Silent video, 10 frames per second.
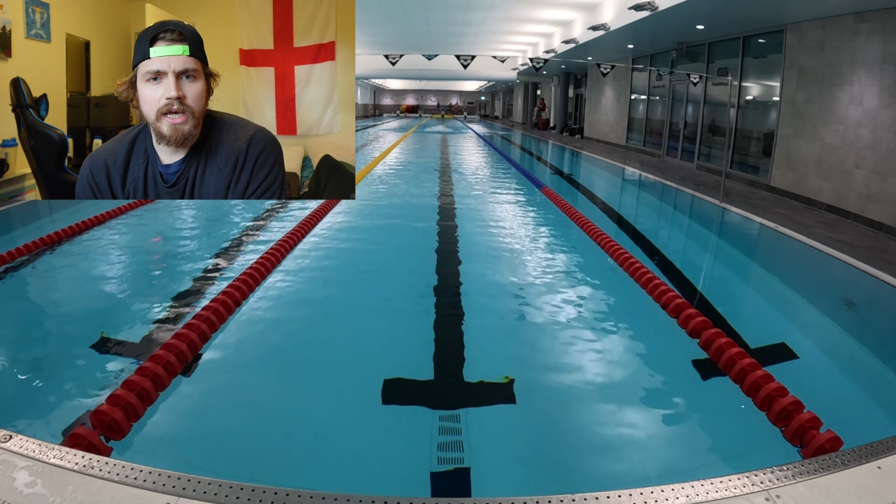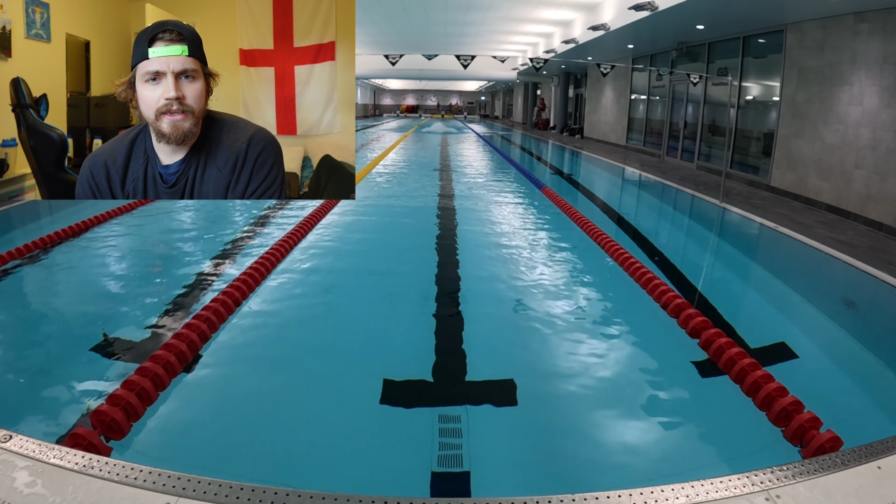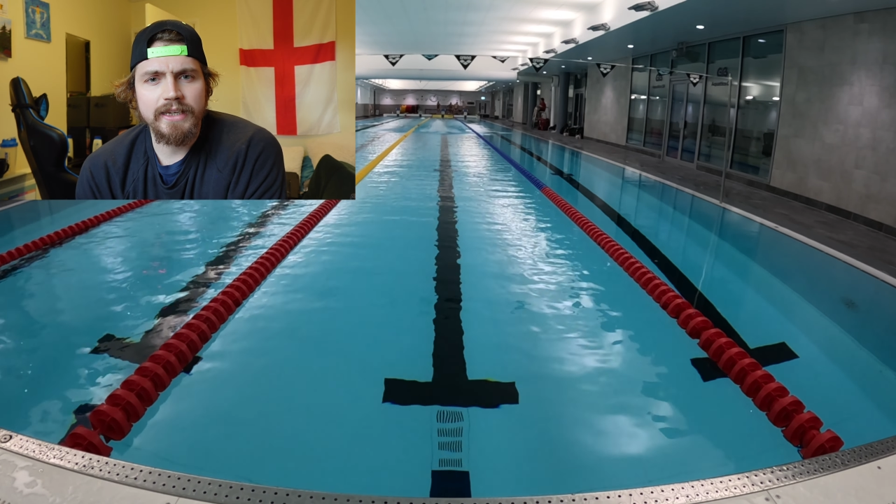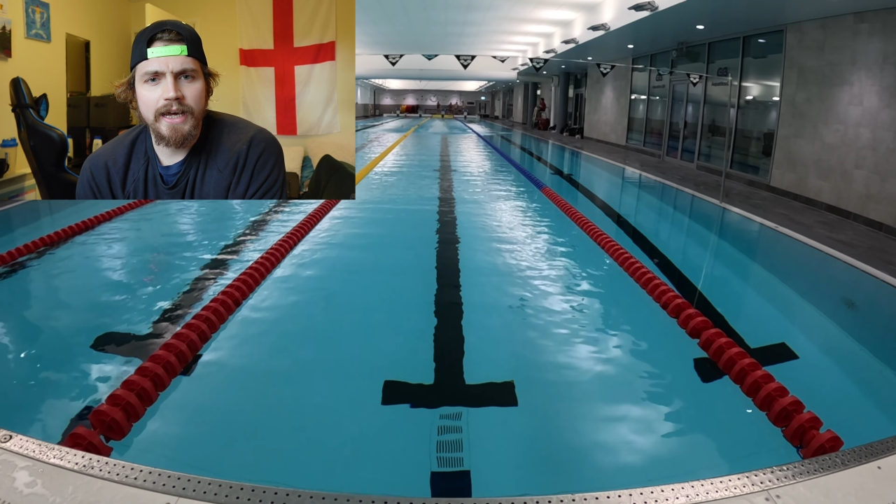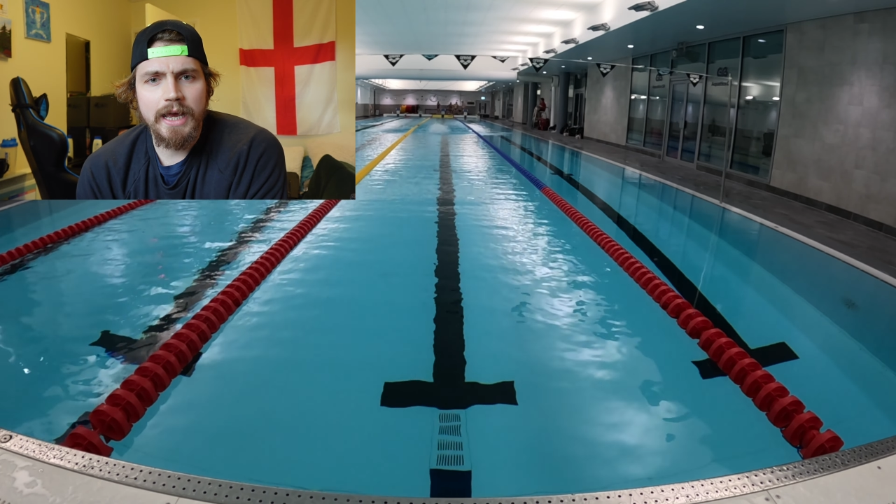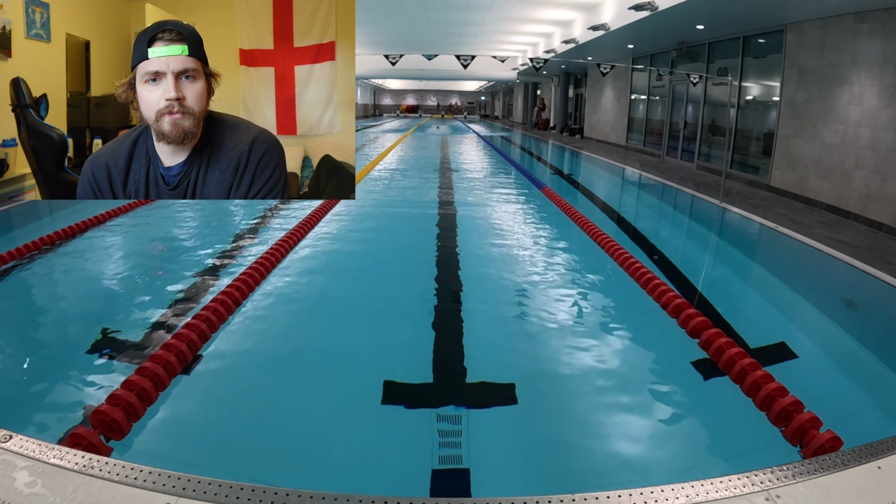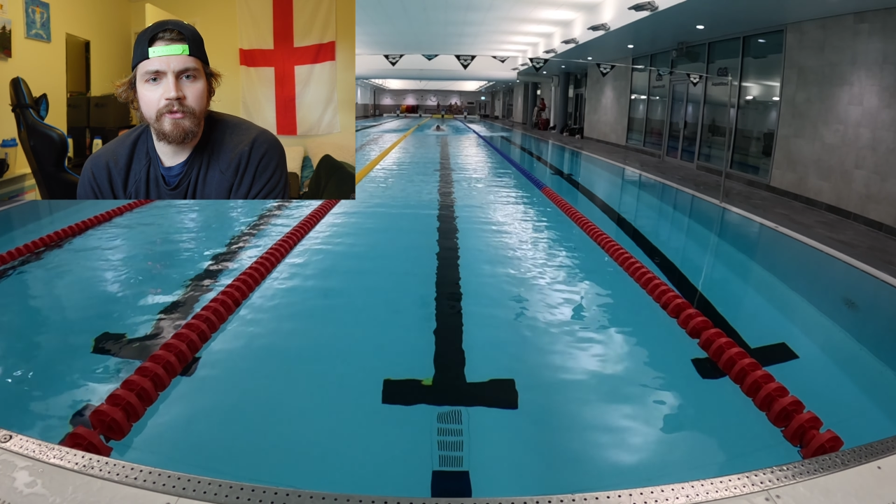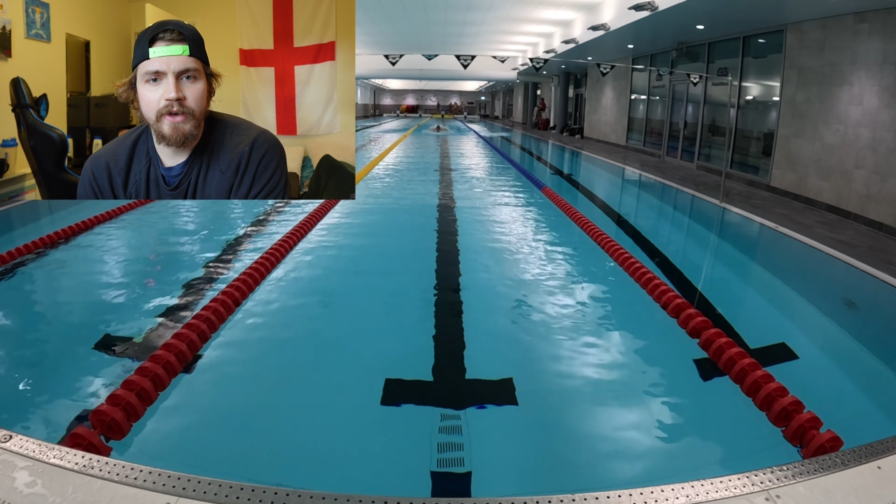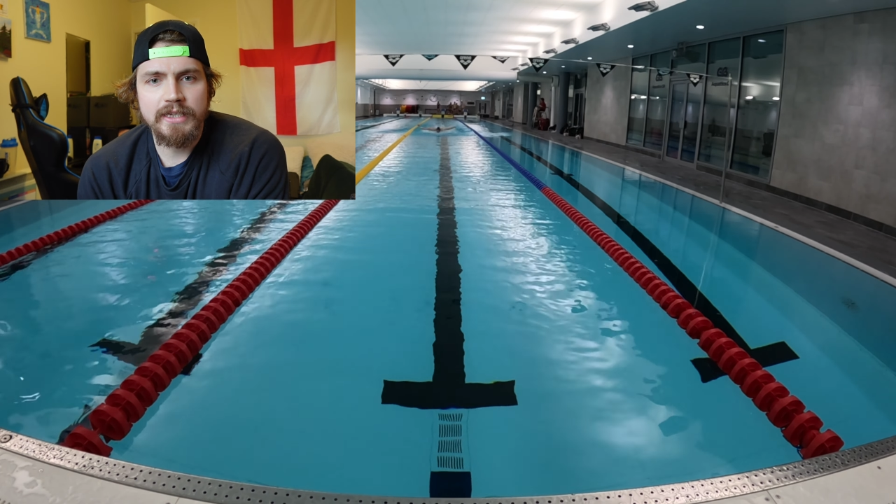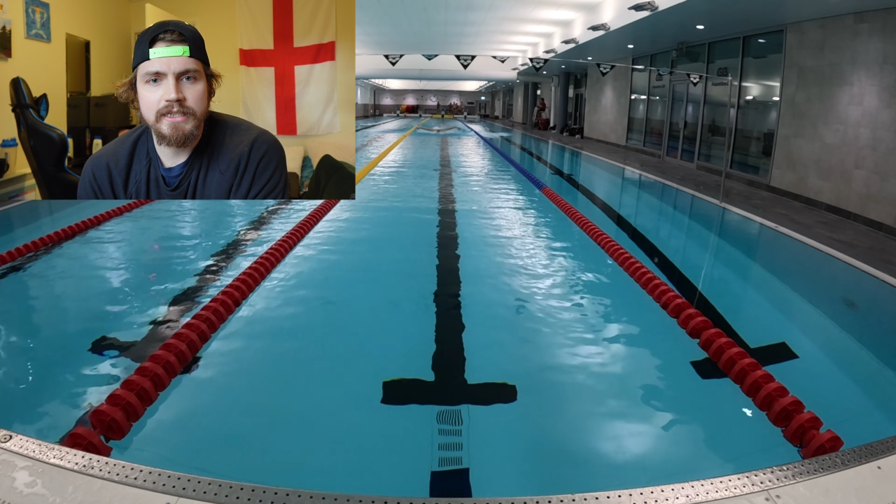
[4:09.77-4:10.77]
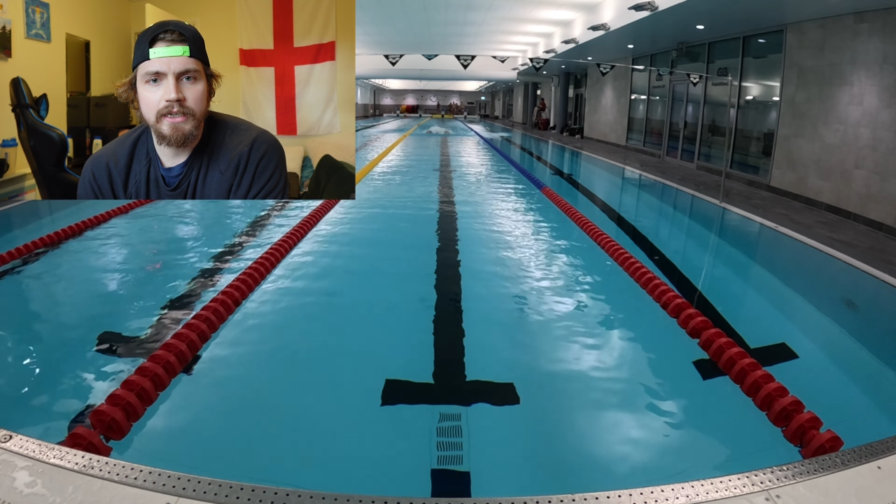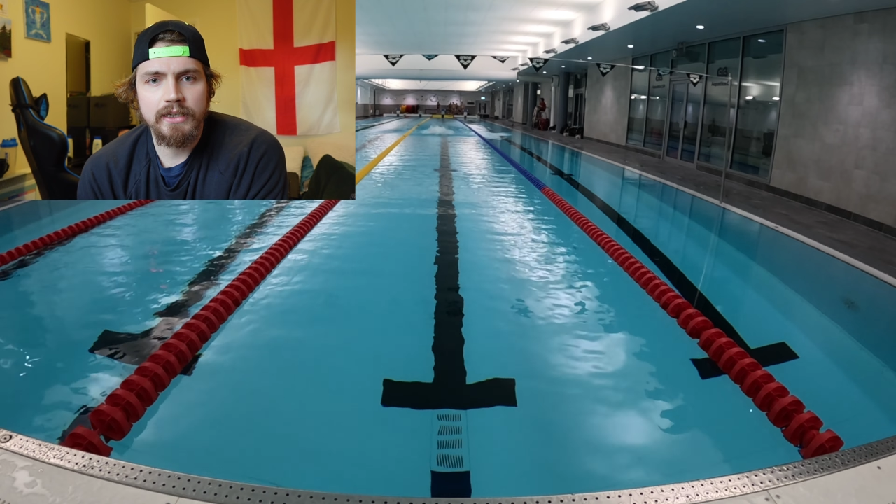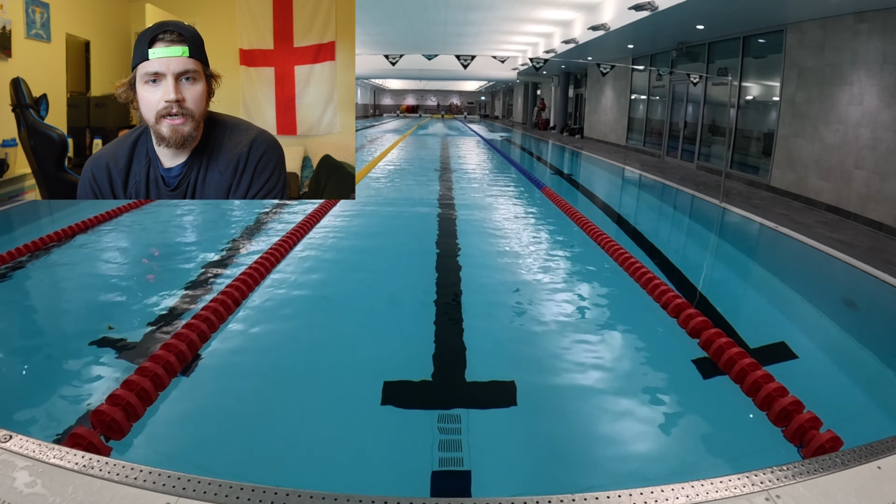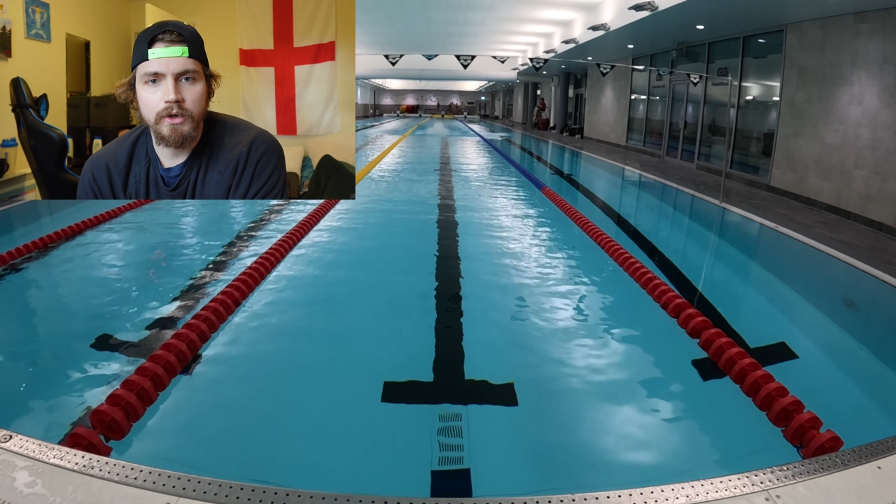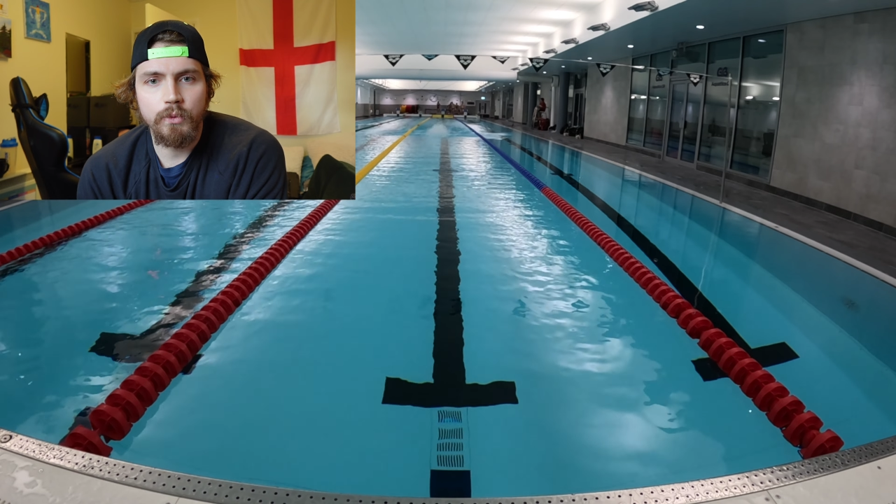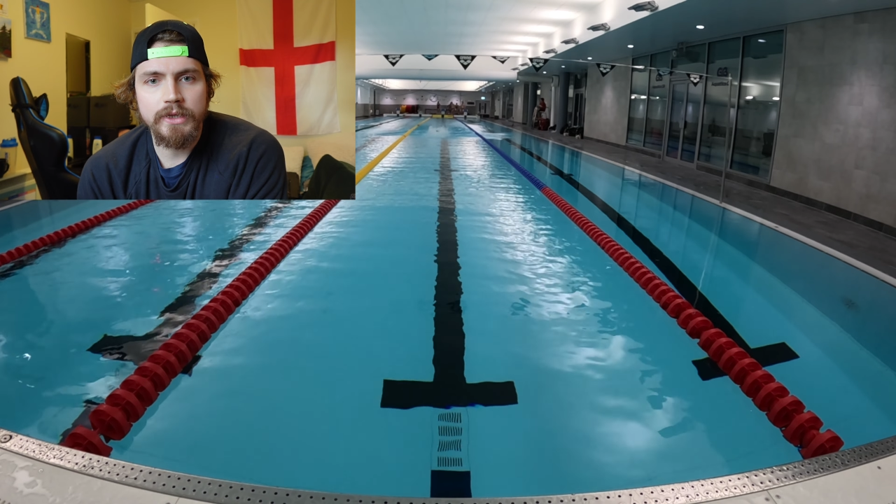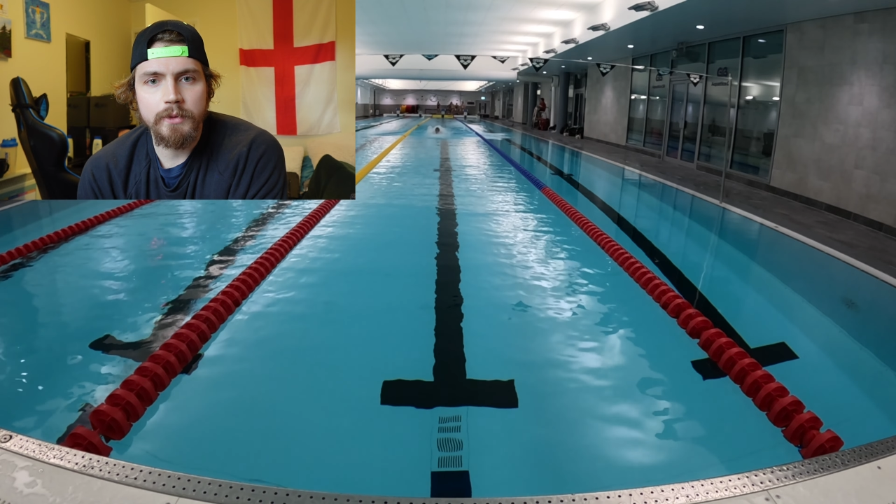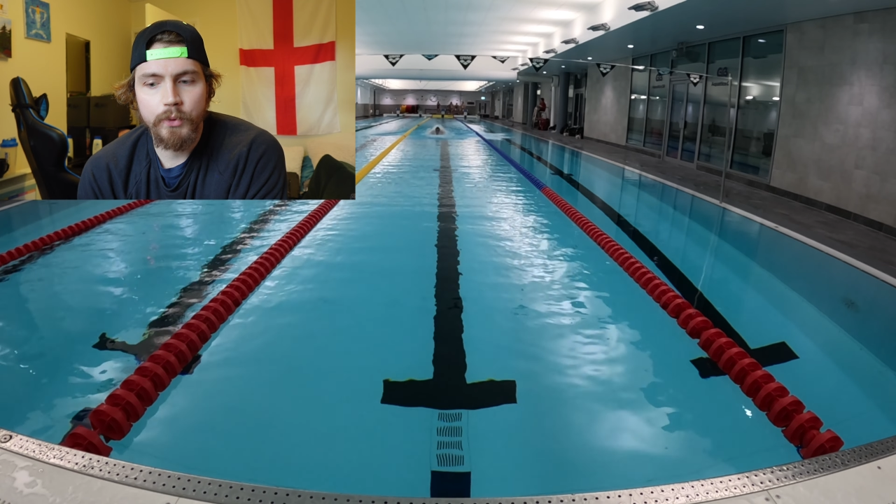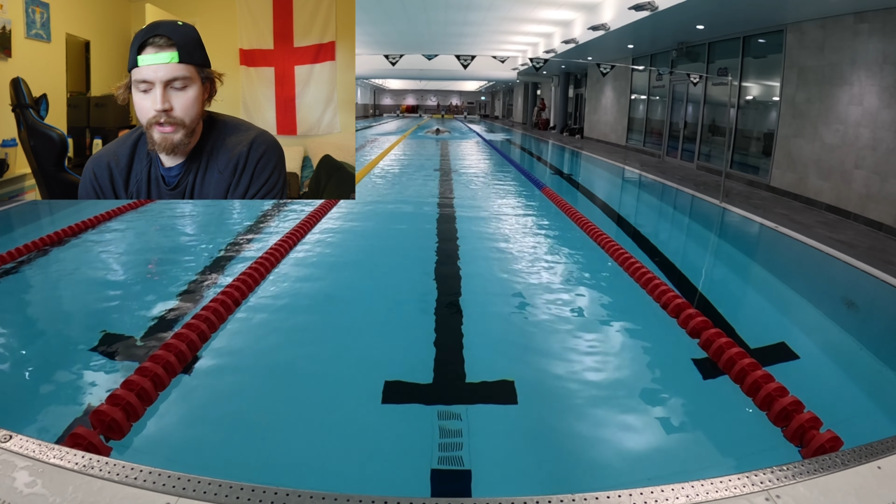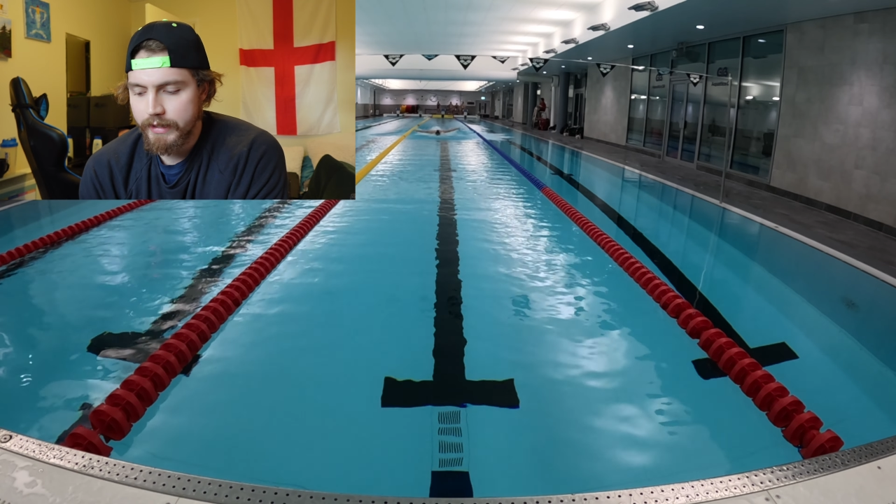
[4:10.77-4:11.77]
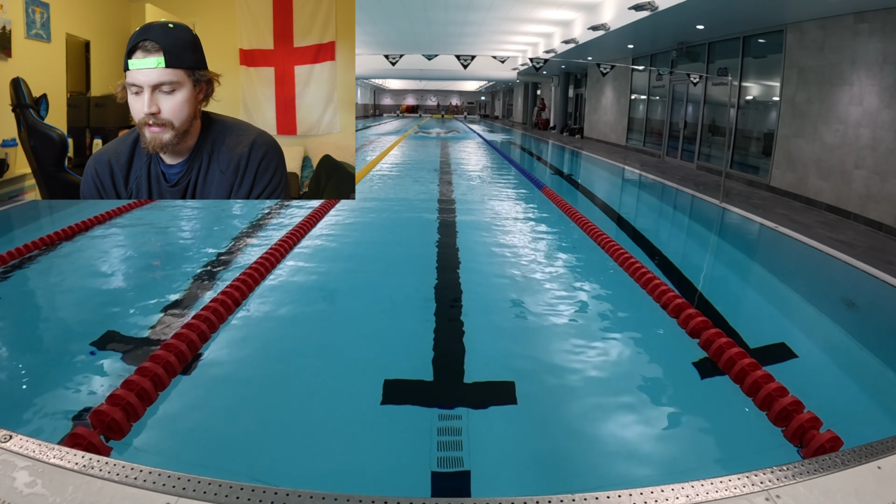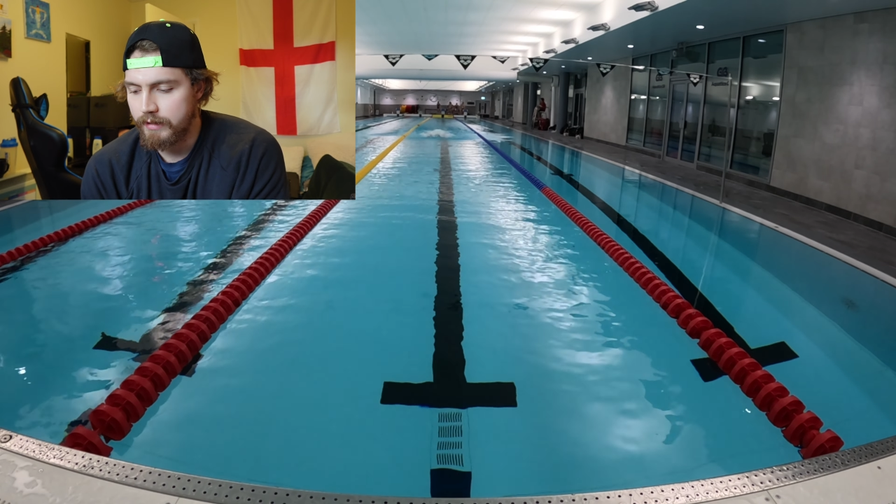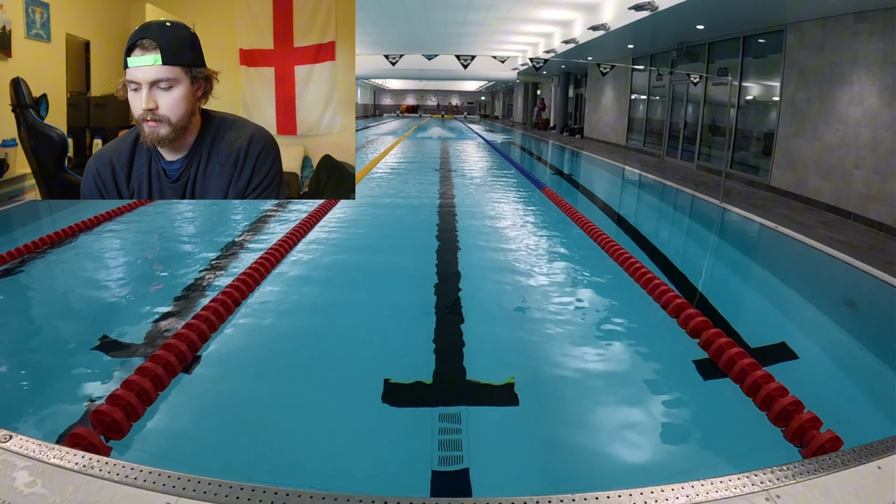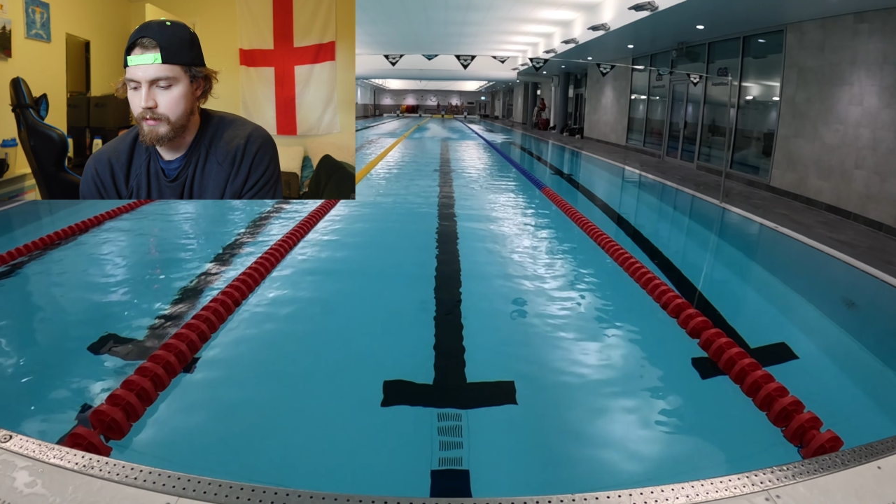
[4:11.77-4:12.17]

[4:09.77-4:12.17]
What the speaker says: I think I am faster kind of with the breathing,